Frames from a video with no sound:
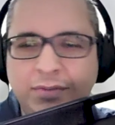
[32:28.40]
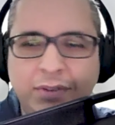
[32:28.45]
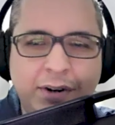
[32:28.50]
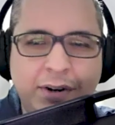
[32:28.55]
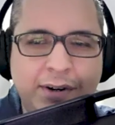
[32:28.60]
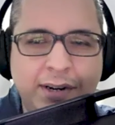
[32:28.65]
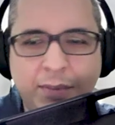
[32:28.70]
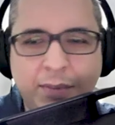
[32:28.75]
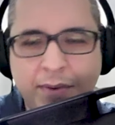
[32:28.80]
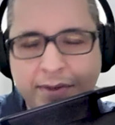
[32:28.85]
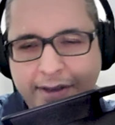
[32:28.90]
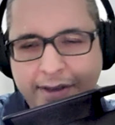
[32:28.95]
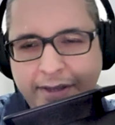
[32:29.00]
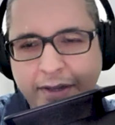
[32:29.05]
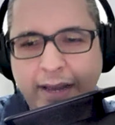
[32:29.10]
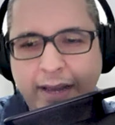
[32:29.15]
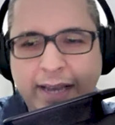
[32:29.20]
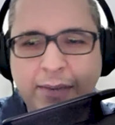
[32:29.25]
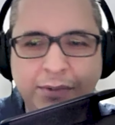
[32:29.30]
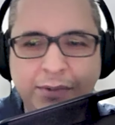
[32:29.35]
flirting with other
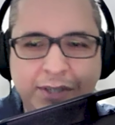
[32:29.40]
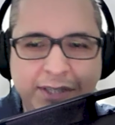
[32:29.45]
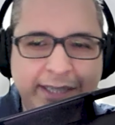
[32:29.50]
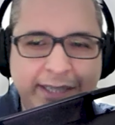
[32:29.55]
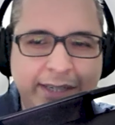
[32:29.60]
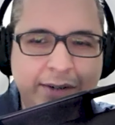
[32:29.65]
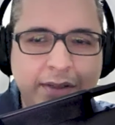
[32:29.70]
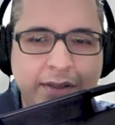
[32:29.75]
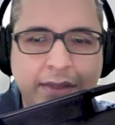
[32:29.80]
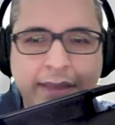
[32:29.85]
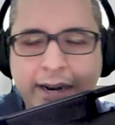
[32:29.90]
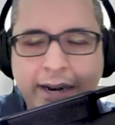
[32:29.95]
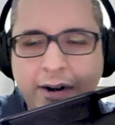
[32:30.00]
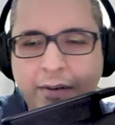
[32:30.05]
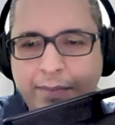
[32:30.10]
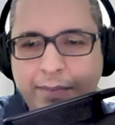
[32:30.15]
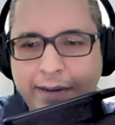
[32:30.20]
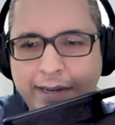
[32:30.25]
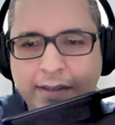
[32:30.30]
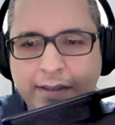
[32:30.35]
languages here and
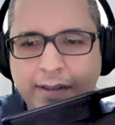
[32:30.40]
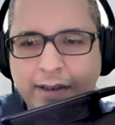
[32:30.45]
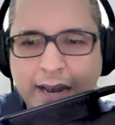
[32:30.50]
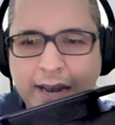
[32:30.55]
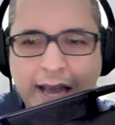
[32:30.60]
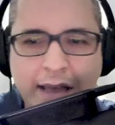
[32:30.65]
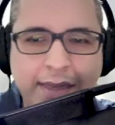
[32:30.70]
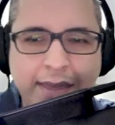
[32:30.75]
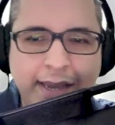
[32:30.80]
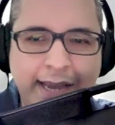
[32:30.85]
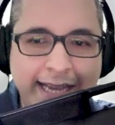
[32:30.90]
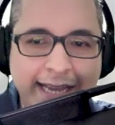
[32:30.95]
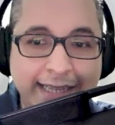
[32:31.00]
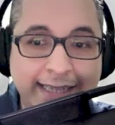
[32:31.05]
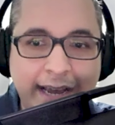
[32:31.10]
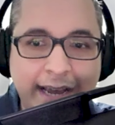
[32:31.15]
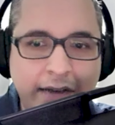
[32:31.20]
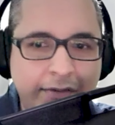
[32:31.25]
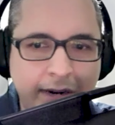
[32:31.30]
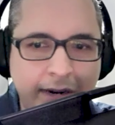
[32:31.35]
there, but nothing has
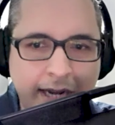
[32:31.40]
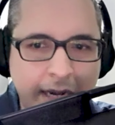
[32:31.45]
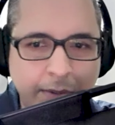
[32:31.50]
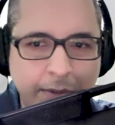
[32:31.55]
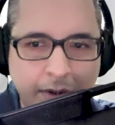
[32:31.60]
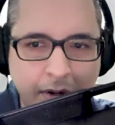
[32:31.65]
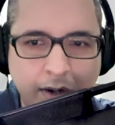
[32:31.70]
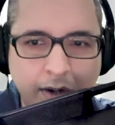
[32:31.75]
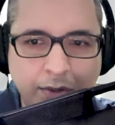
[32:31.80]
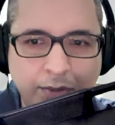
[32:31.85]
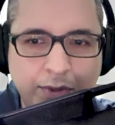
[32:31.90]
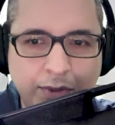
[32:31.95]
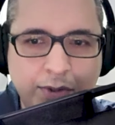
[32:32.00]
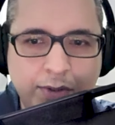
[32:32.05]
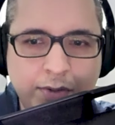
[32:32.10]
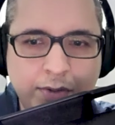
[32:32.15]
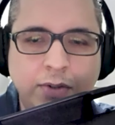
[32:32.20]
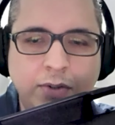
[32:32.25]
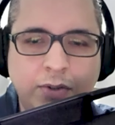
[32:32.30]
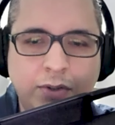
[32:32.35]
ever come
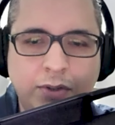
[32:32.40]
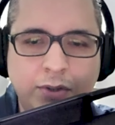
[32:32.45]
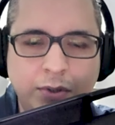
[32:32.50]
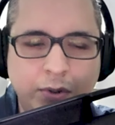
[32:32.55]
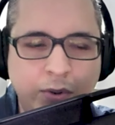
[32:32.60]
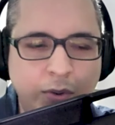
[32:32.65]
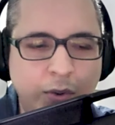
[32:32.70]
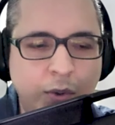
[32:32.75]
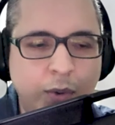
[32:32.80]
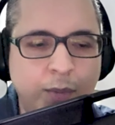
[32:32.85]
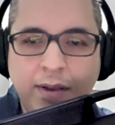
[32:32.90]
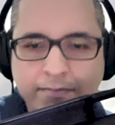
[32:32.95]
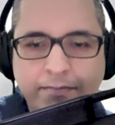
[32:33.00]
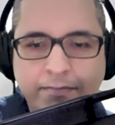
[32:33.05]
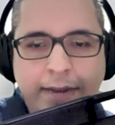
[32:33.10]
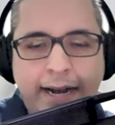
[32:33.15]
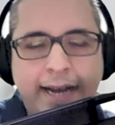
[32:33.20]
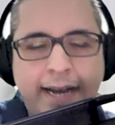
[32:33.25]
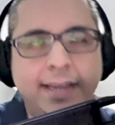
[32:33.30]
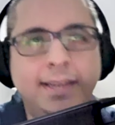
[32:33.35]
close to mm.
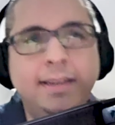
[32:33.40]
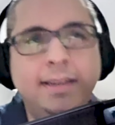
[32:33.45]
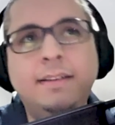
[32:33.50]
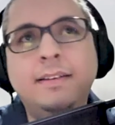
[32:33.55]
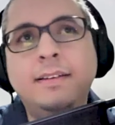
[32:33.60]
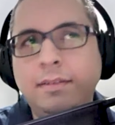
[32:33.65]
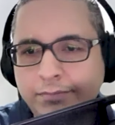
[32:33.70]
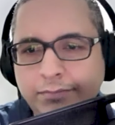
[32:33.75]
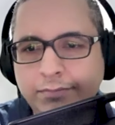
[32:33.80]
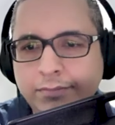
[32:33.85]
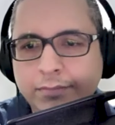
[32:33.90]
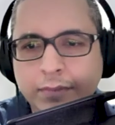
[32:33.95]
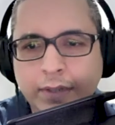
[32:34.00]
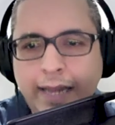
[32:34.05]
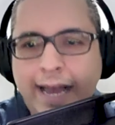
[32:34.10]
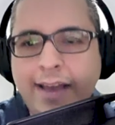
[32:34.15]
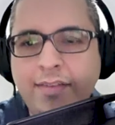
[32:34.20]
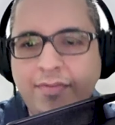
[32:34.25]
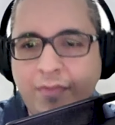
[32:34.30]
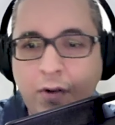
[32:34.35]
my
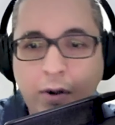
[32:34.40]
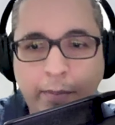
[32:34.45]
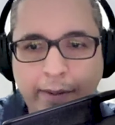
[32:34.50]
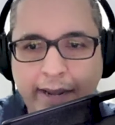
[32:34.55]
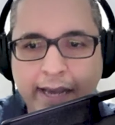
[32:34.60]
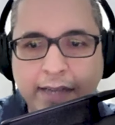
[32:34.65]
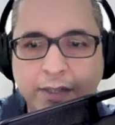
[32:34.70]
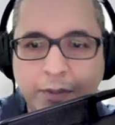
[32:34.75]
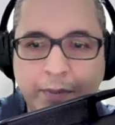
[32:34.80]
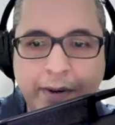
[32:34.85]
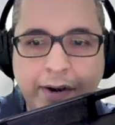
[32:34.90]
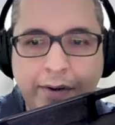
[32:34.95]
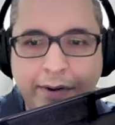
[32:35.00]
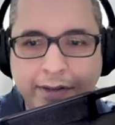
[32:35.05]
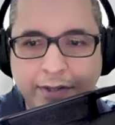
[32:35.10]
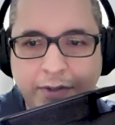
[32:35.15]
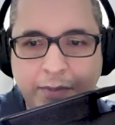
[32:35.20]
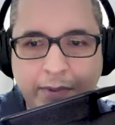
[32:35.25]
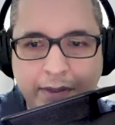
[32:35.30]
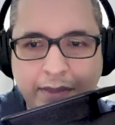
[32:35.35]
life forming
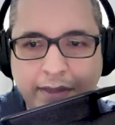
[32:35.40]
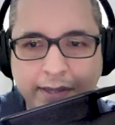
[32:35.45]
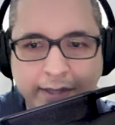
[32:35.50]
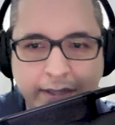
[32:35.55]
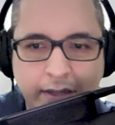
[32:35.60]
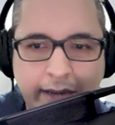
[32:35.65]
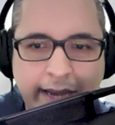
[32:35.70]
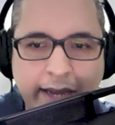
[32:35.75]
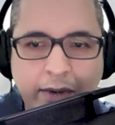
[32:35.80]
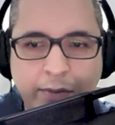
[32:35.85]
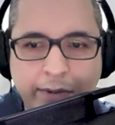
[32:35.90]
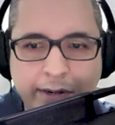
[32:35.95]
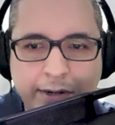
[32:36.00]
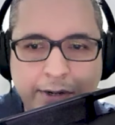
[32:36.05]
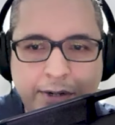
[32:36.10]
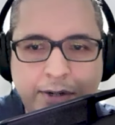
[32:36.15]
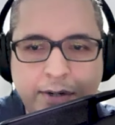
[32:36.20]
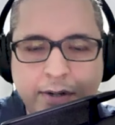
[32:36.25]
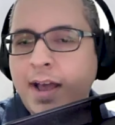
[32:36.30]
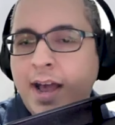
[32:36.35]
experience with this
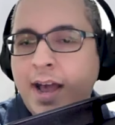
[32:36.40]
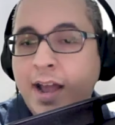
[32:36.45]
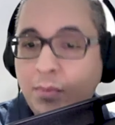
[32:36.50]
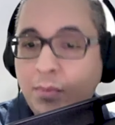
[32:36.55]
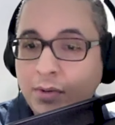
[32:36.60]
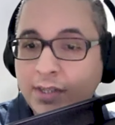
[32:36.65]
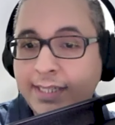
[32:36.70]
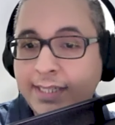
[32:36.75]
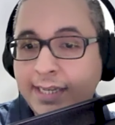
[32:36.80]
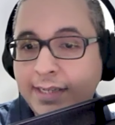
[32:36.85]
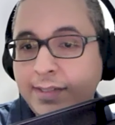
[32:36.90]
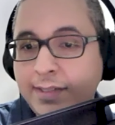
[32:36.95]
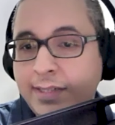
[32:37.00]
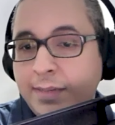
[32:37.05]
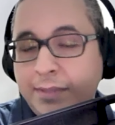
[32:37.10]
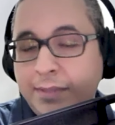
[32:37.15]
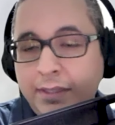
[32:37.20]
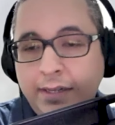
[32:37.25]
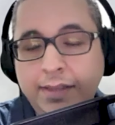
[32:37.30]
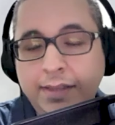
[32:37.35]
language. I will say
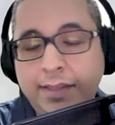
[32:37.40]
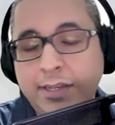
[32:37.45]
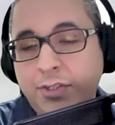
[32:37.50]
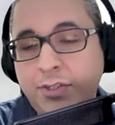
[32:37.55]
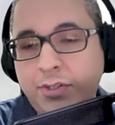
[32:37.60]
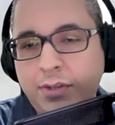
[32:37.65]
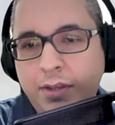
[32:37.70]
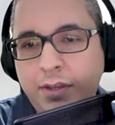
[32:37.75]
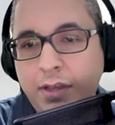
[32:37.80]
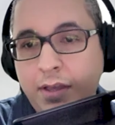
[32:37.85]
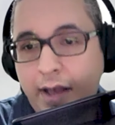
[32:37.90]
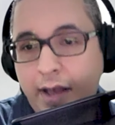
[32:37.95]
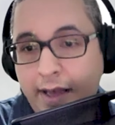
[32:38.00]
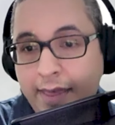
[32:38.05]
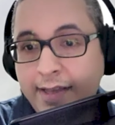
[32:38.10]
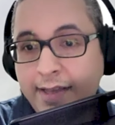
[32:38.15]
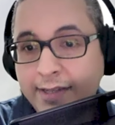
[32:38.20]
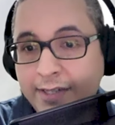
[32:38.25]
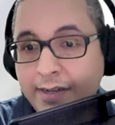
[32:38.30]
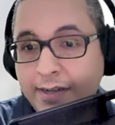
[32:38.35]
something like this to you,
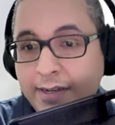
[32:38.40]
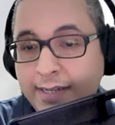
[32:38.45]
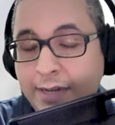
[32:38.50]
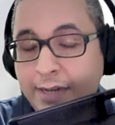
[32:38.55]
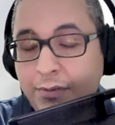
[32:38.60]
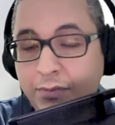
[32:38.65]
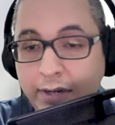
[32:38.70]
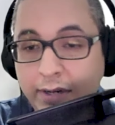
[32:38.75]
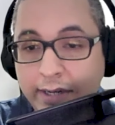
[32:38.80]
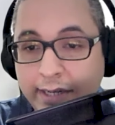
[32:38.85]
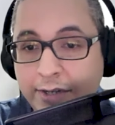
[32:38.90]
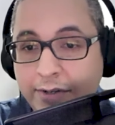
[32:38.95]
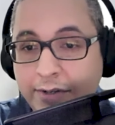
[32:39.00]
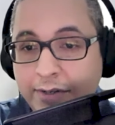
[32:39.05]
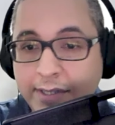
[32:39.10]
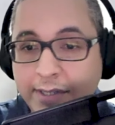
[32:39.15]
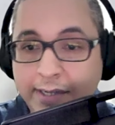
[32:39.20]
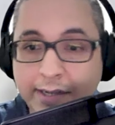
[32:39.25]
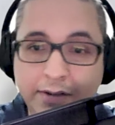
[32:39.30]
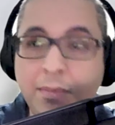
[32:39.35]
and this is going to sound really
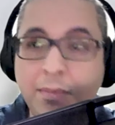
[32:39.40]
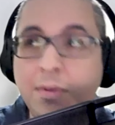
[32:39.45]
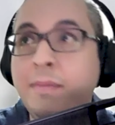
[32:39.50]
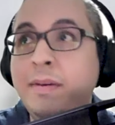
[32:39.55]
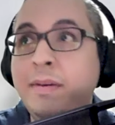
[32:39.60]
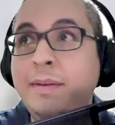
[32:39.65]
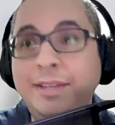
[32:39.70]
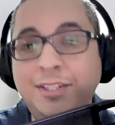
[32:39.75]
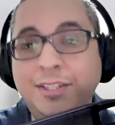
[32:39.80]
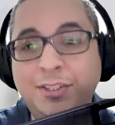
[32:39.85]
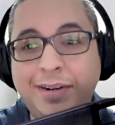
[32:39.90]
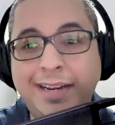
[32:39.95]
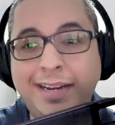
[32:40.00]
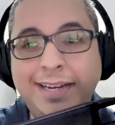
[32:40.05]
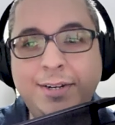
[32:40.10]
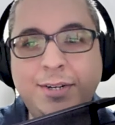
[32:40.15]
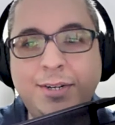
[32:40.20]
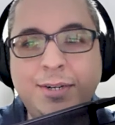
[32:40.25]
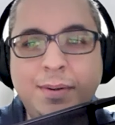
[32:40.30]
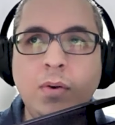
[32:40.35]
interesting or maybe
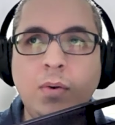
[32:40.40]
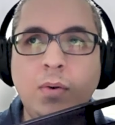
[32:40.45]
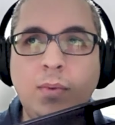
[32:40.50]
strange.